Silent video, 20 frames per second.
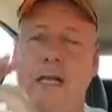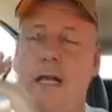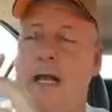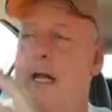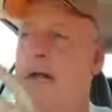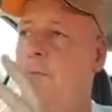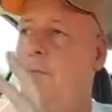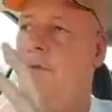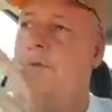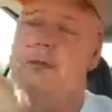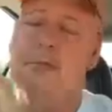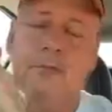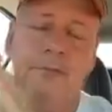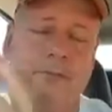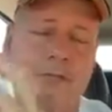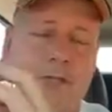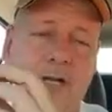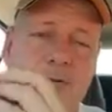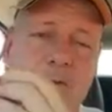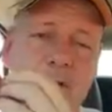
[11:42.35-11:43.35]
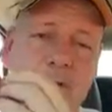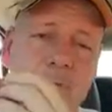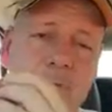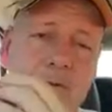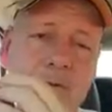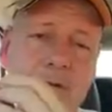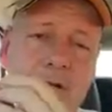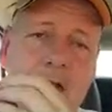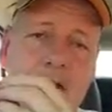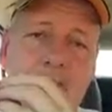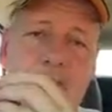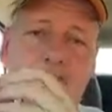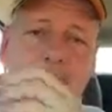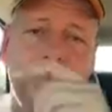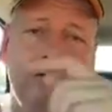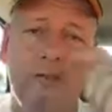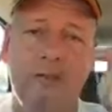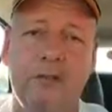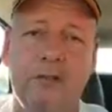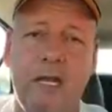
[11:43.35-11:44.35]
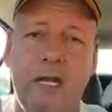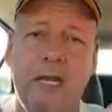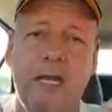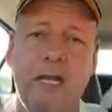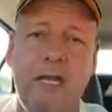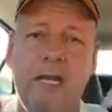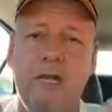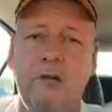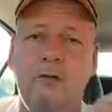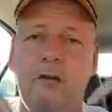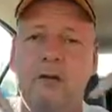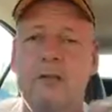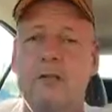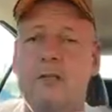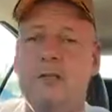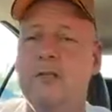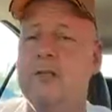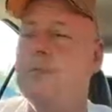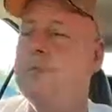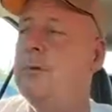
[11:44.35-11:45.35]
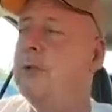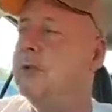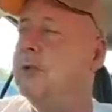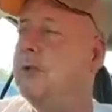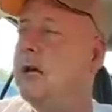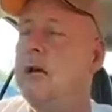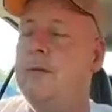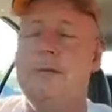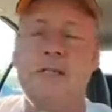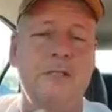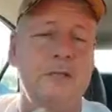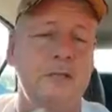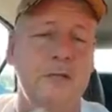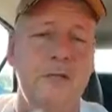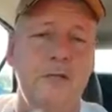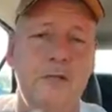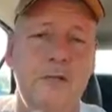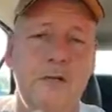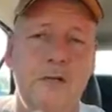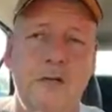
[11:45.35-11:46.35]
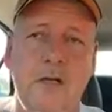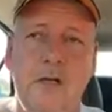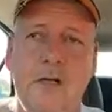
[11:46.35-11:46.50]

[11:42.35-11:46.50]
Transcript: I'll put some stuff up. If you have questions, any questions, just put in comments below.